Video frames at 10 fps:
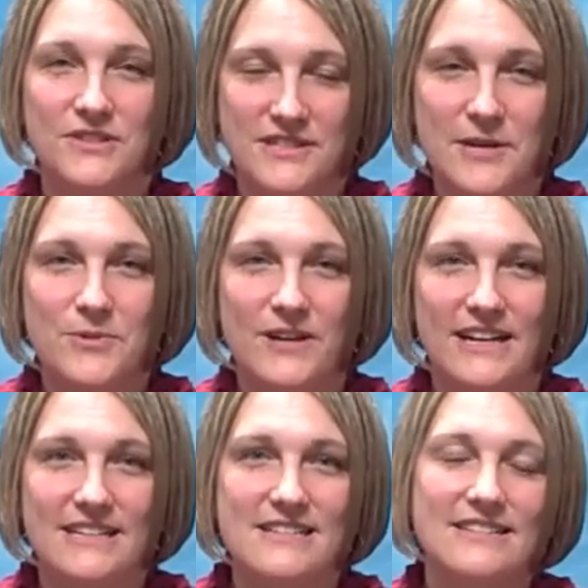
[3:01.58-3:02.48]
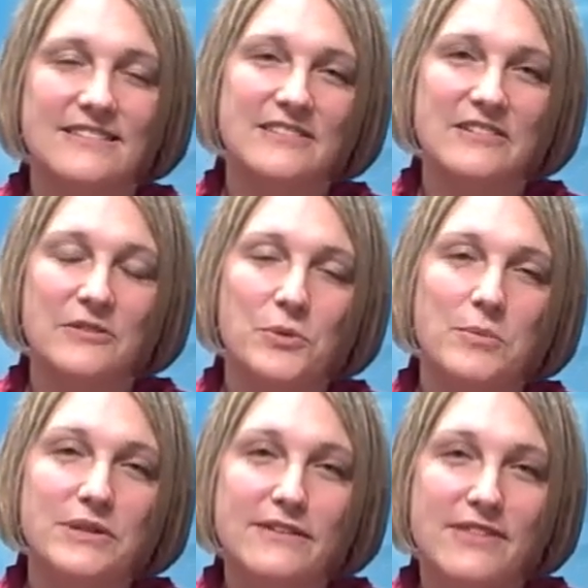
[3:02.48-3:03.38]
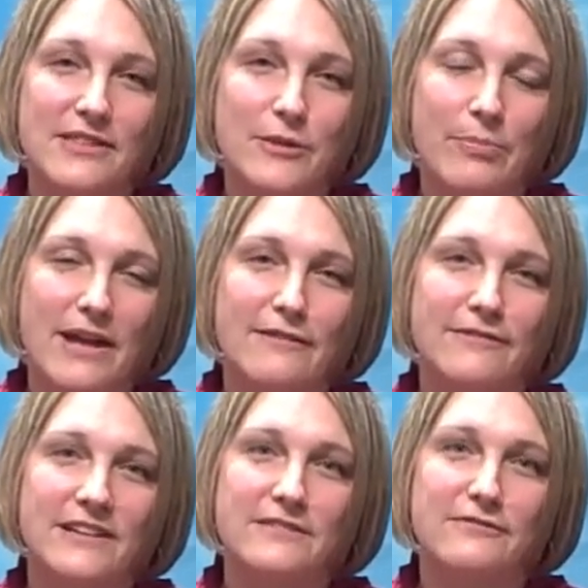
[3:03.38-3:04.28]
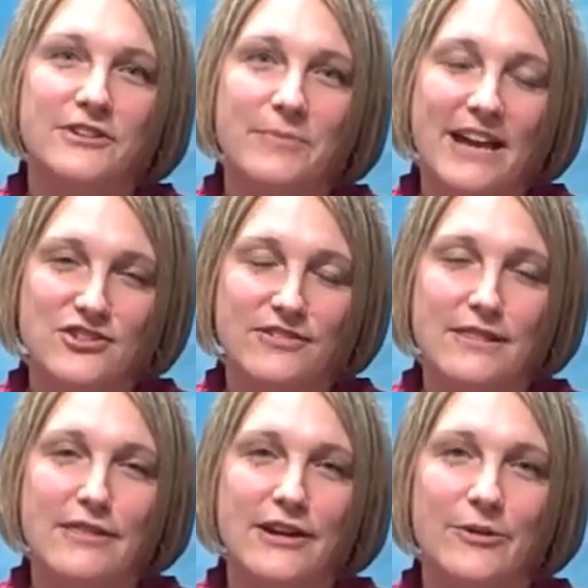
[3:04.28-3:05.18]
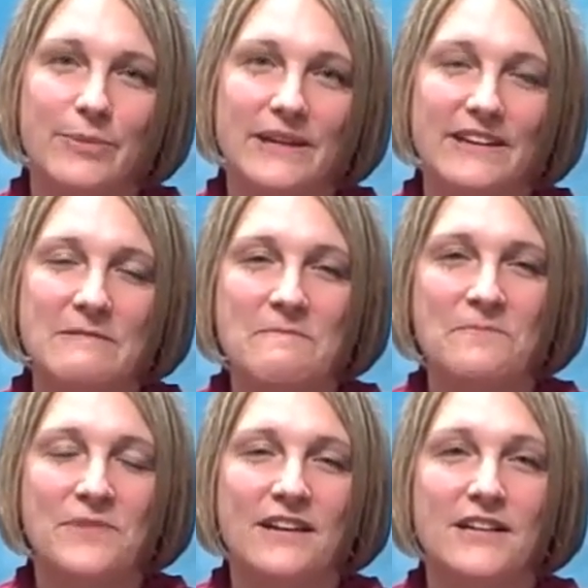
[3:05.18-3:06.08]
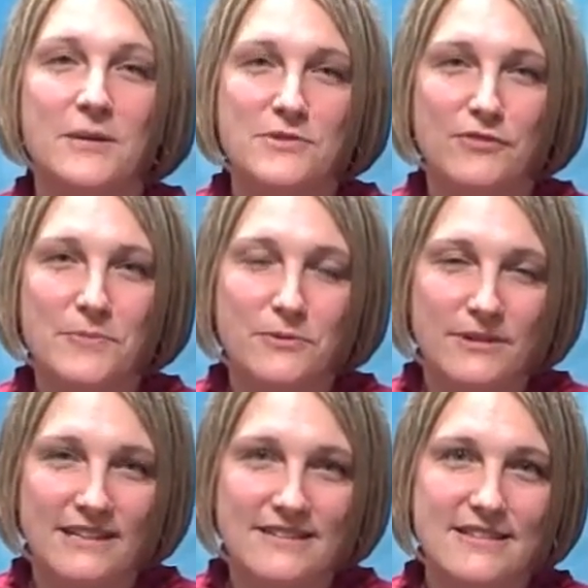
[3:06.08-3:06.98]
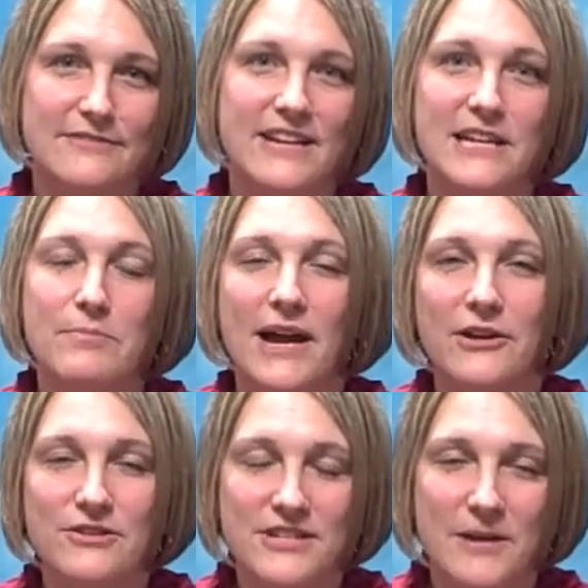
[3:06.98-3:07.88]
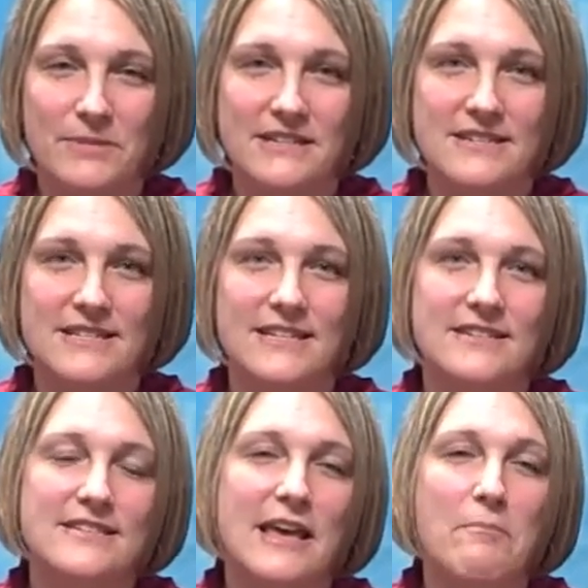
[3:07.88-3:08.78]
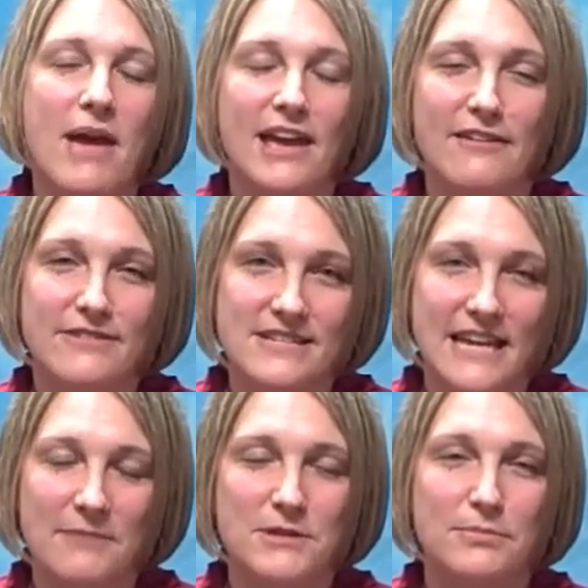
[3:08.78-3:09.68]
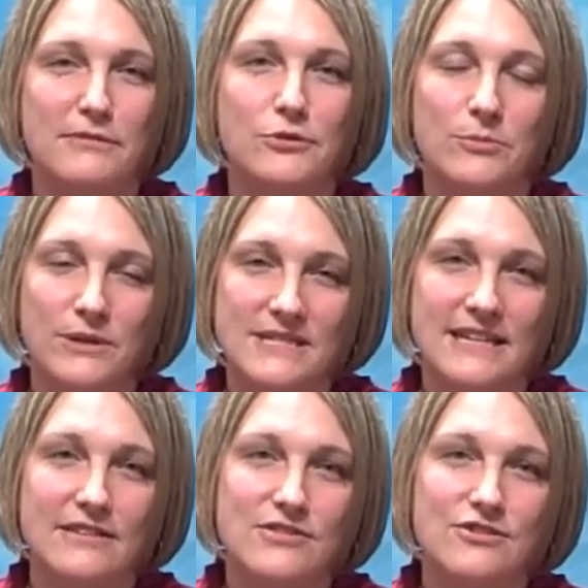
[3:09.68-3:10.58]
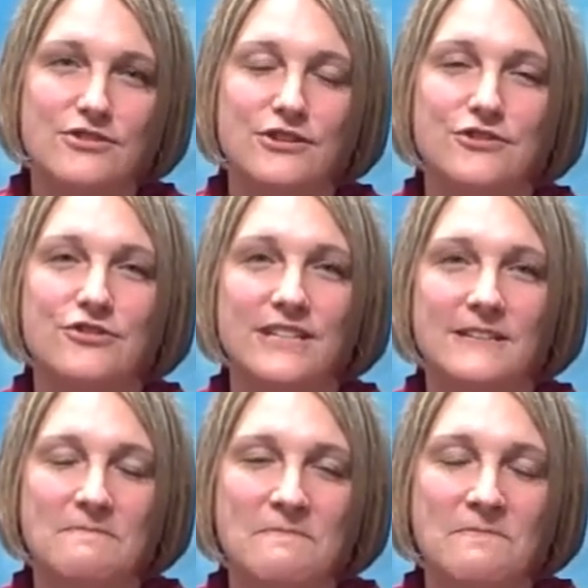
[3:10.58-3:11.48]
to summarize, we believe that the benefit from adjuvant therapy comes from the riddance of any microscopic disease that may have escaped before breast cancer surgery.